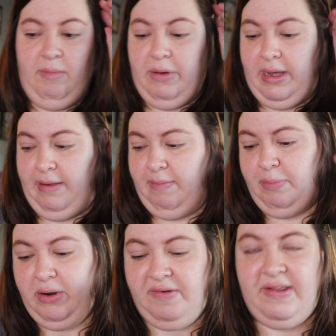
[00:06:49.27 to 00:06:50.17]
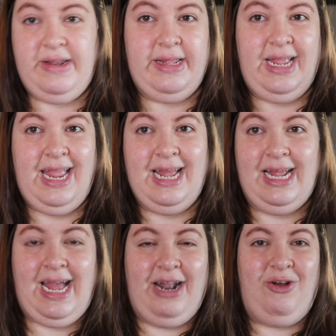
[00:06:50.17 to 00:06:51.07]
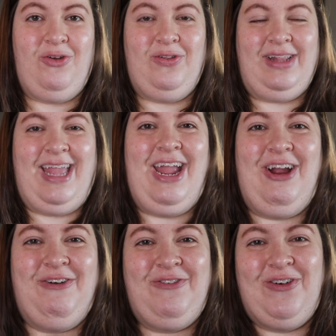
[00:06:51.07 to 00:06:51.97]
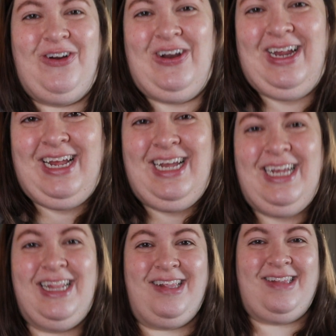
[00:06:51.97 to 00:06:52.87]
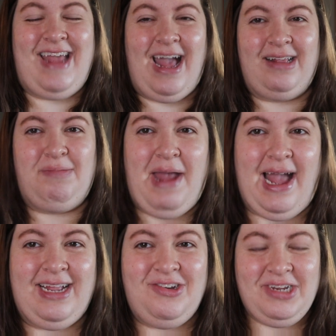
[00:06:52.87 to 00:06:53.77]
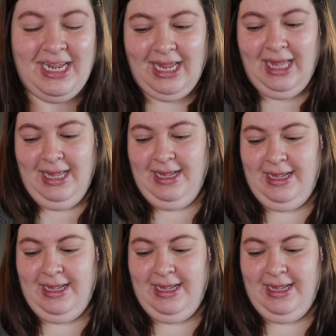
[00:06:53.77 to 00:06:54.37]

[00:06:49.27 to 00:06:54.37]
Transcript: but personally, I don't care for the stacks packaging.